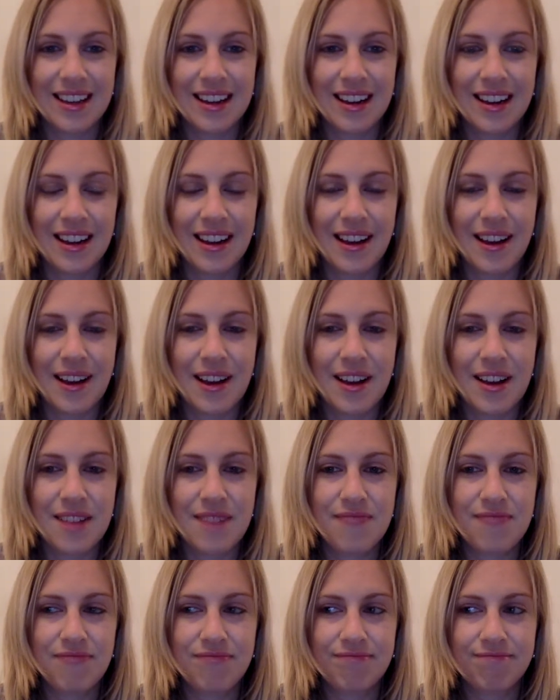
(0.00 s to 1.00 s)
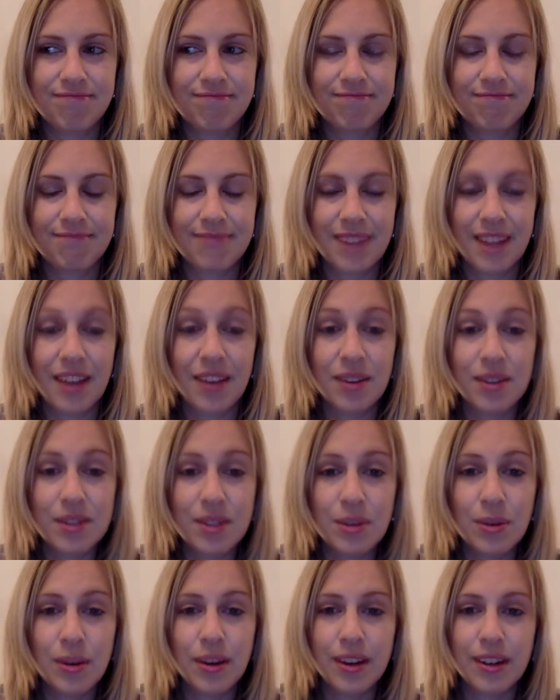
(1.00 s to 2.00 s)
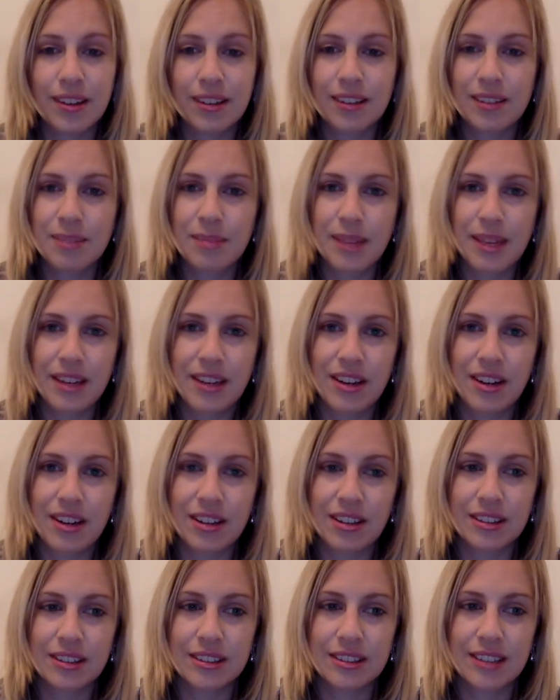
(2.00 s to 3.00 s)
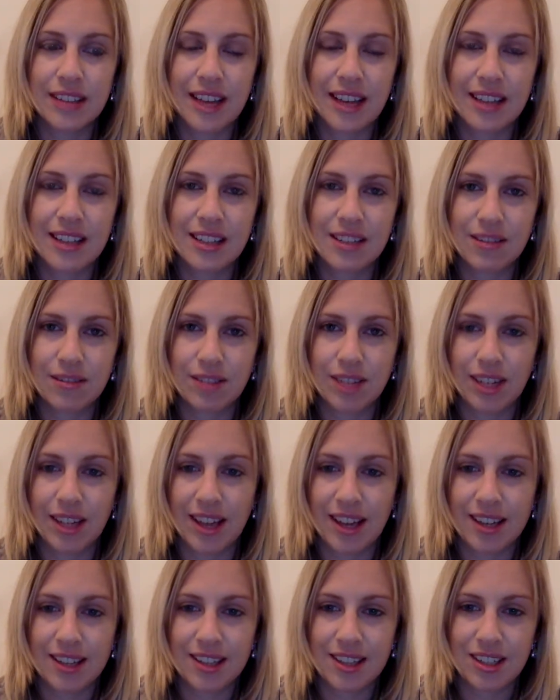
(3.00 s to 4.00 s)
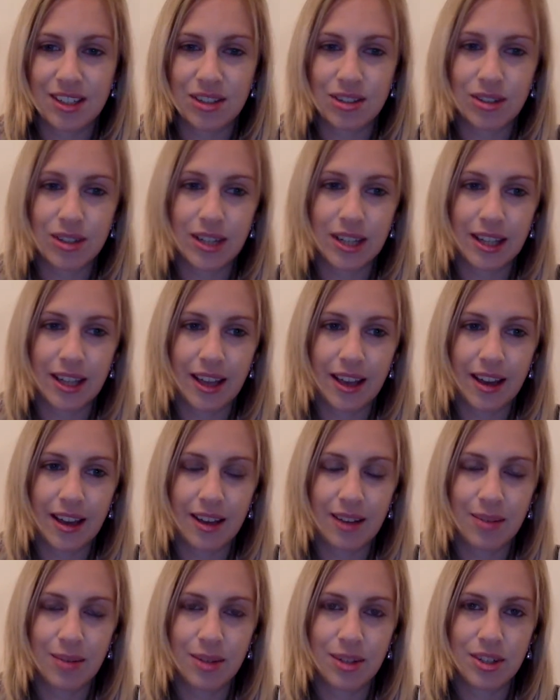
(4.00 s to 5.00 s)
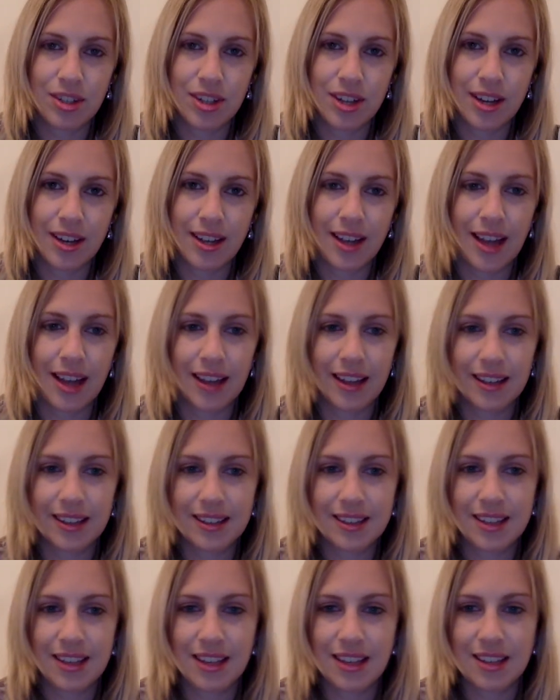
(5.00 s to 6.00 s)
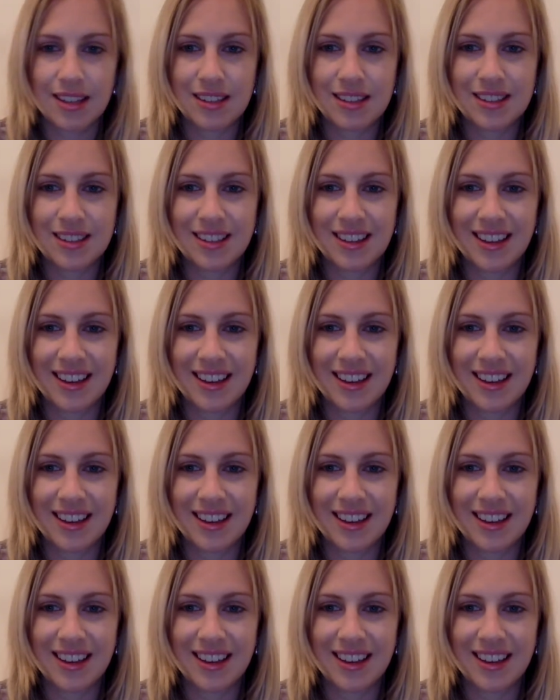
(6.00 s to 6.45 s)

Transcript: I also work a little bit on active galactic nuclei, which are galaxies